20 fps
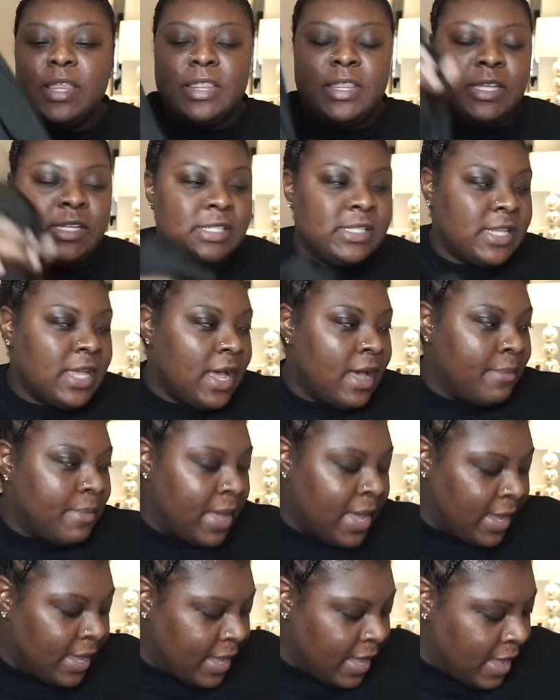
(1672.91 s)
this top
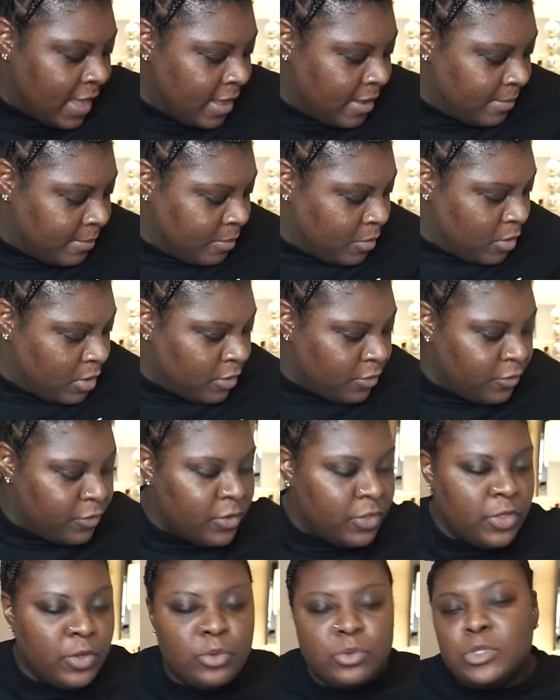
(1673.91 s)
I got more
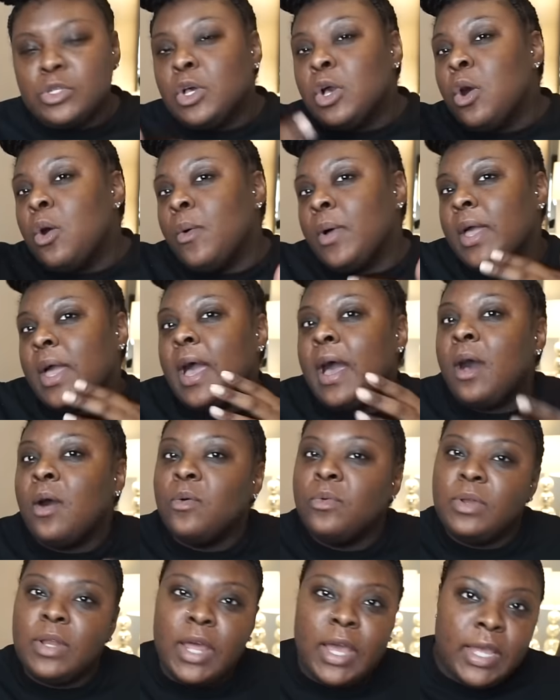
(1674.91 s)
for those going
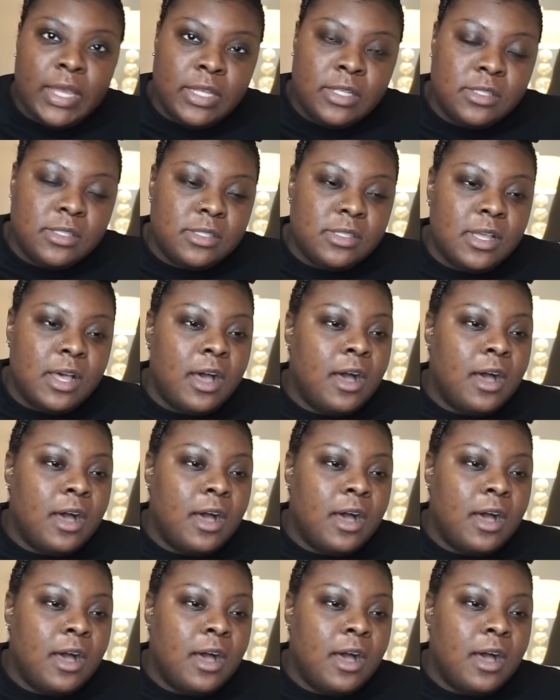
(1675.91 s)
out nights.